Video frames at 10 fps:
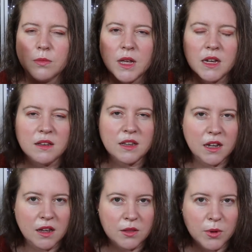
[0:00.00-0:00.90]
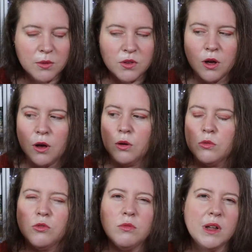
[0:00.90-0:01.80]
I did like the way it was
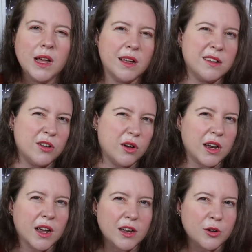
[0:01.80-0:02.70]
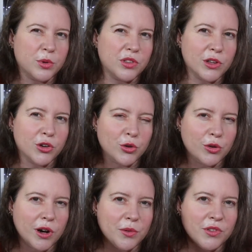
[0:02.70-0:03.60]
told, not 100%
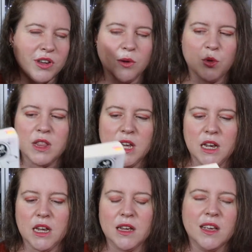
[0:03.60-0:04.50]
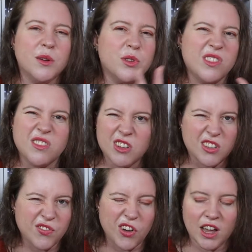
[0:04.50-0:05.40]
sure I was down with the ending. It was
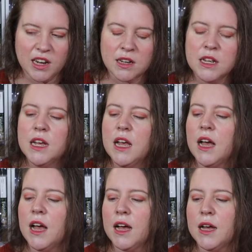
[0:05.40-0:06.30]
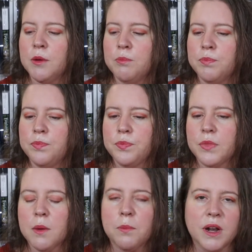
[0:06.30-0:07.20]
just fine.
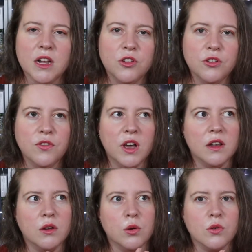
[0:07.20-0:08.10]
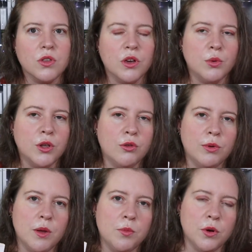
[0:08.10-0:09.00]
But I do find also when you
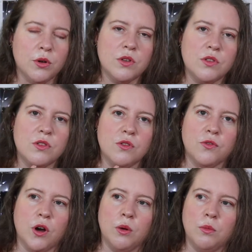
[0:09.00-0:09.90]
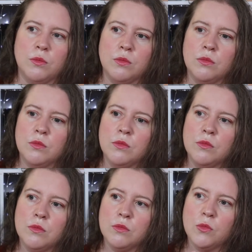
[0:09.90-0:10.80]
read books from
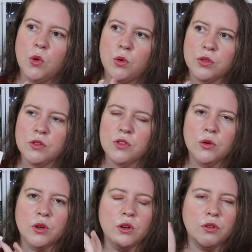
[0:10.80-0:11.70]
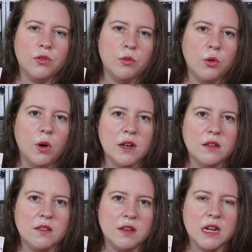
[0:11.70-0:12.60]
authors who are, from quite
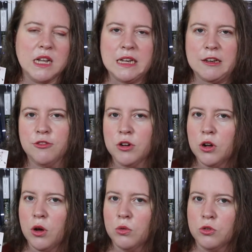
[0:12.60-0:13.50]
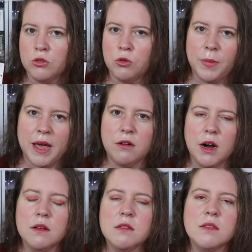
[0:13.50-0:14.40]
distinctly different cultural
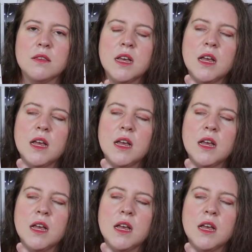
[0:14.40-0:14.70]
backgrounds,